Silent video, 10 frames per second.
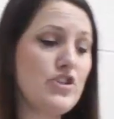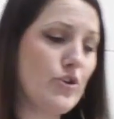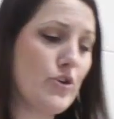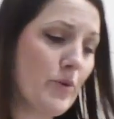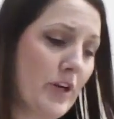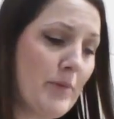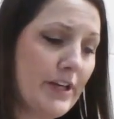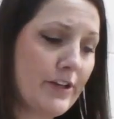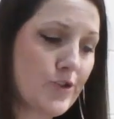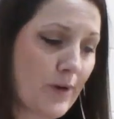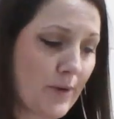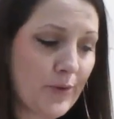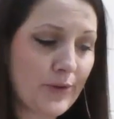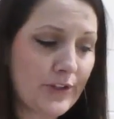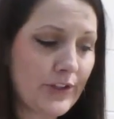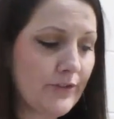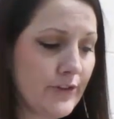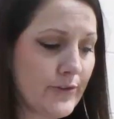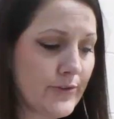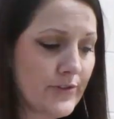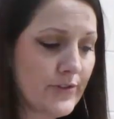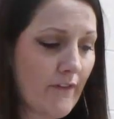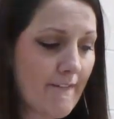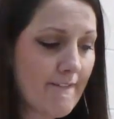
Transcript: show you what I mean. You're probably really confused.